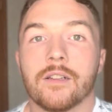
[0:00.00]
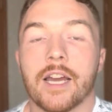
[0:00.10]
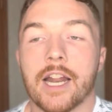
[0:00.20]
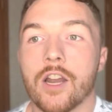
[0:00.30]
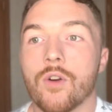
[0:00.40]

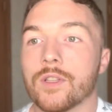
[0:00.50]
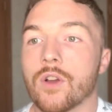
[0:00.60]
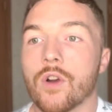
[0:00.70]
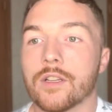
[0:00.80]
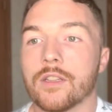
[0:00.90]
And I know it's
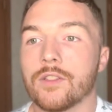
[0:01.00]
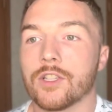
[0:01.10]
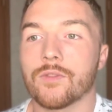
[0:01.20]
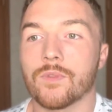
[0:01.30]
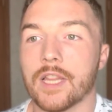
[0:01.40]
hard to
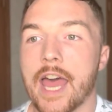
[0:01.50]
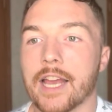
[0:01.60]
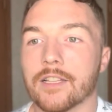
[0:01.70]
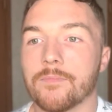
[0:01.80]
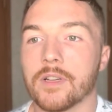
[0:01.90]
just
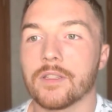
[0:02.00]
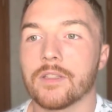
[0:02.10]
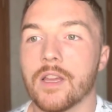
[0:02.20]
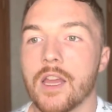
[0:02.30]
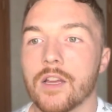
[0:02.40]
relax, but
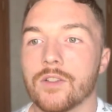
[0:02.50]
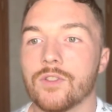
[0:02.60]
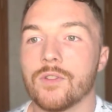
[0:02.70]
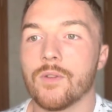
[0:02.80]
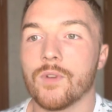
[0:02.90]

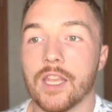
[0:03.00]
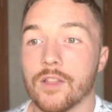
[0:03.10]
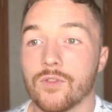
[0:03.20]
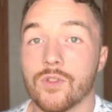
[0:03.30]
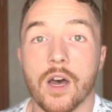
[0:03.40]

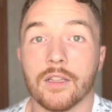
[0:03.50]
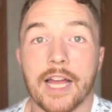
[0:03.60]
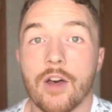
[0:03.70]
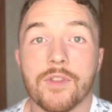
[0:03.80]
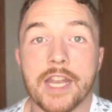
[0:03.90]

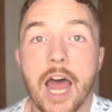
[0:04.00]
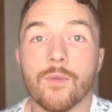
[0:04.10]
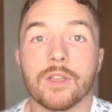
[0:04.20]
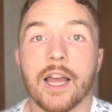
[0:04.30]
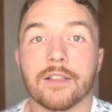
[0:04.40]
allow the not
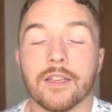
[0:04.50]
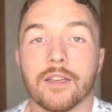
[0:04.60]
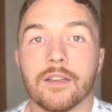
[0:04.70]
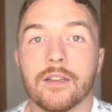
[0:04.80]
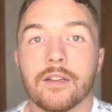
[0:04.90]
relaxing.
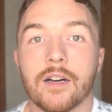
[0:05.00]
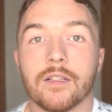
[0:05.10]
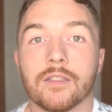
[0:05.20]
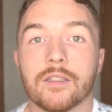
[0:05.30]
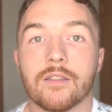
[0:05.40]

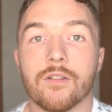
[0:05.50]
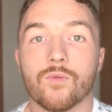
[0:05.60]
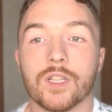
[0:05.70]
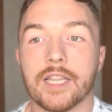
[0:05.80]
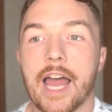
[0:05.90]

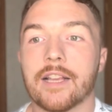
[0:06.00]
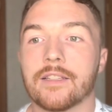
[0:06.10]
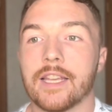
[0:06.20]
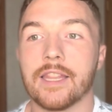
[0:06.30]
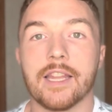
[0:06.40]

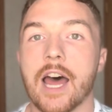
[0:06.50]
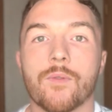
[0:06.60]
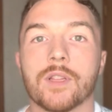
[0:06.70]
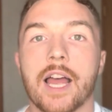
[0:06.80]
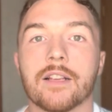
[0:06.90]
Relax in the not
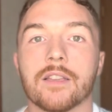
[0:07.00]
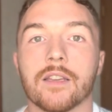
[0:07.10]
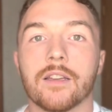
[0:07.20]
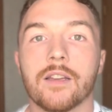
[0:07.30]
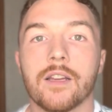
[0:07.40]
relaxing.
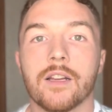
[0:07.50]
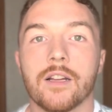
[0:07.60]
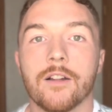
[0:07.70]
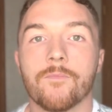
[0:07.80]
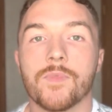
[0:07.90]

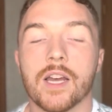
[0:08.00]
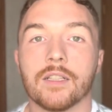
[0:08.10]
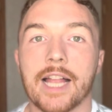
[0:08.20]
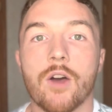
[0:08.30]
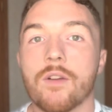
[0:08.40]

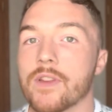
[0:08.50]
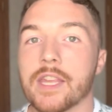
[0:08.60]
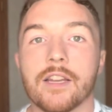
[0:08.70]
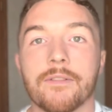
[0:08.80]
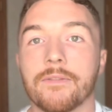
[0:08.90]
Allow
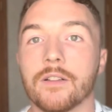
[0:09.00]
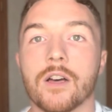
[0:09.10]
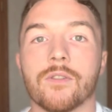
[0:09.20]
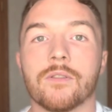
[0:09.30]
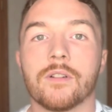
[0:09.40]
everything to
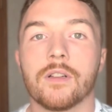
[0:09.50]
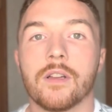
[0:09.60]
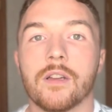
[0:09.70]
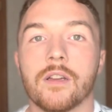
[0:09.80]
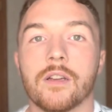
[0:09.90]
flow.
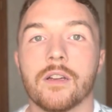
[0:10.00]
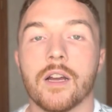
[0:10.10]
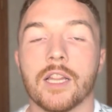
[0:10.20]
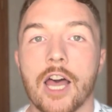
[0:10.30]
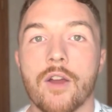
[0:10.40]

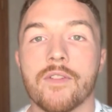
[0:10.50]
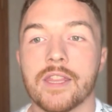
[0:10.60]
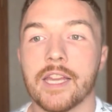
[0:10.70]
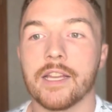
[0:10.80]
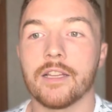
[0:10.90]
Allow
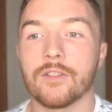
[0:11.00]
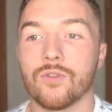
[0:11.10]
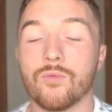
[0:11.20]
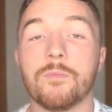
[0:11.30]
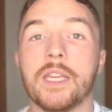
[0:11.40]
everything
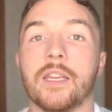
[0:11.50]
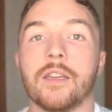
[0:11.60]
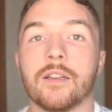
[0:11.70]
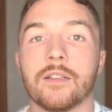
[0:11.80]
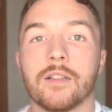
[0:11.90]
to be.
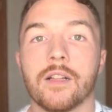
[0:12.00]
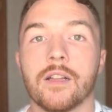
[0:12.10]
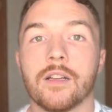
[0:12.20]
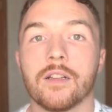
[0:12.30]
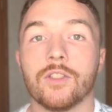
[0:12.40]

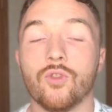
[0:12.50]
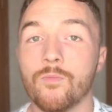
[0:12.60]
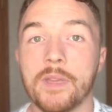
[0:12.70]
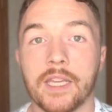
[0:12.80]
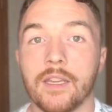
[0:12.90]
You
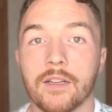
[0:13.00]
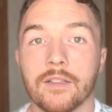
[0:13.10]
be.